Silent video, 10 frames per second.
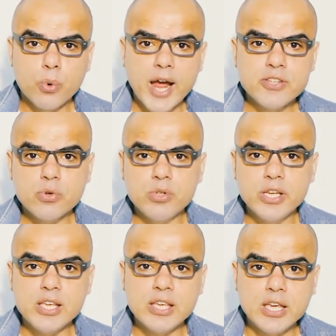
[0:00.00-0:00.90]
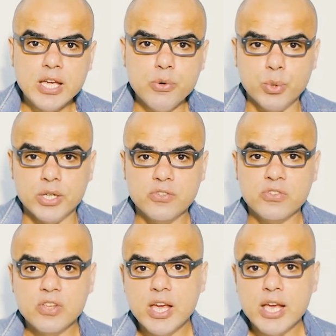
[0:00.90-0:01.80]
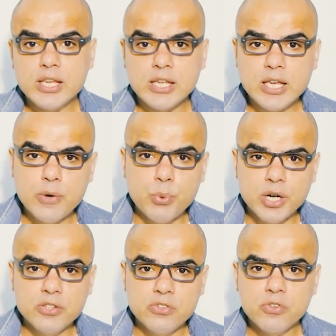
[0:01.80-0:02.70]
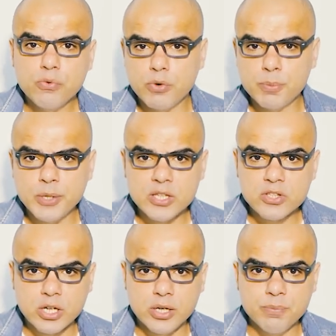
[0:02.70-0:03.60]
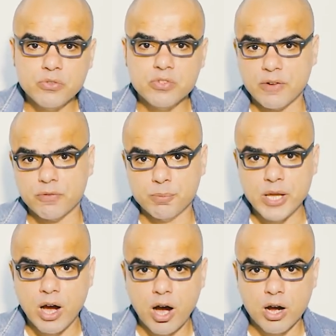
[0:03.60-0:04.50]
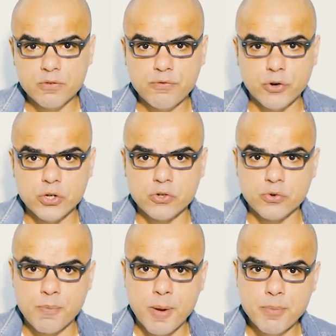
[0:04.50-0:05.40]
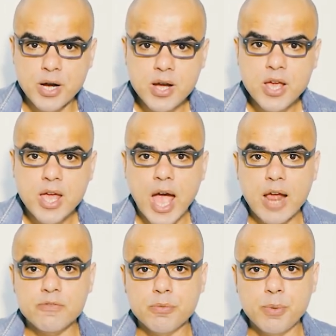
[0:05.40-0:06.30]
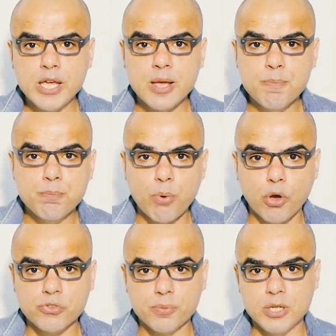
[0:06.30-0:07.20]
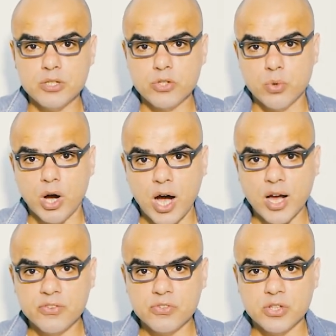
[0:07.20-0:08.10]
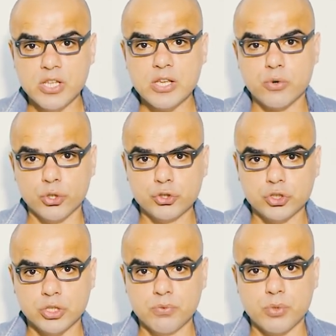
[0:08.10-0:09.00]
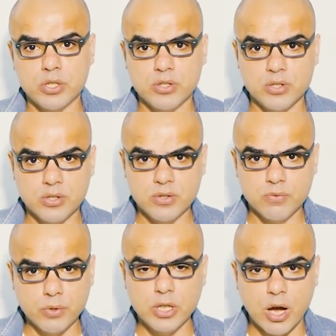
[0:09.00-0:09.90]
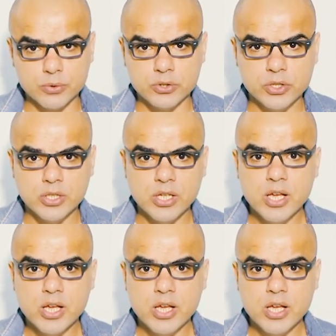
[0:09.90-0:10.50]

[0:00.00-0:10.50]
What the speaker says: write only the keywords. Keywords will be the terms that will be hard for you to remember and will be impossible to answer the question without.